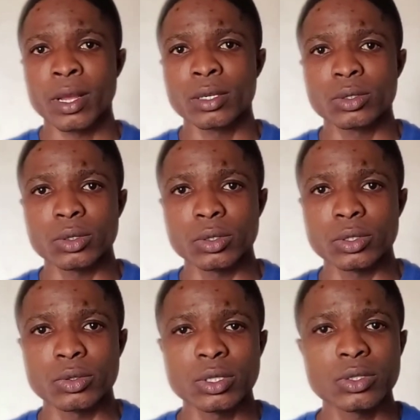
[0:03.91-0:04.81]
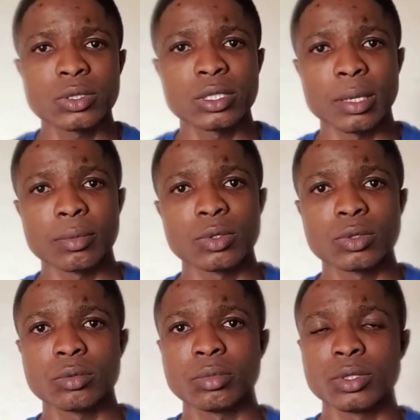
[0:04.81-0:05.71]
So in today's training, I'm going
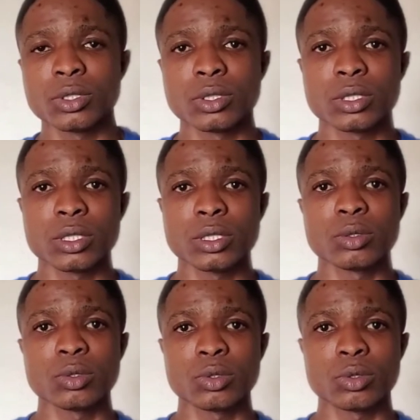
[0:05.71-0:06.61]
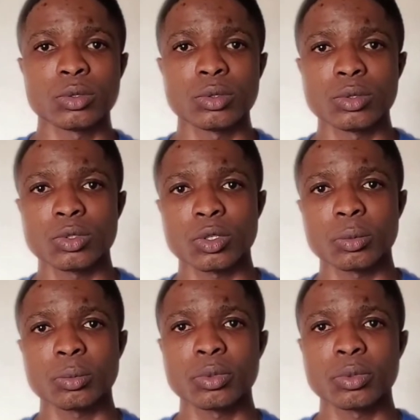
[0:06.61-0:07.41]
to be taking you through some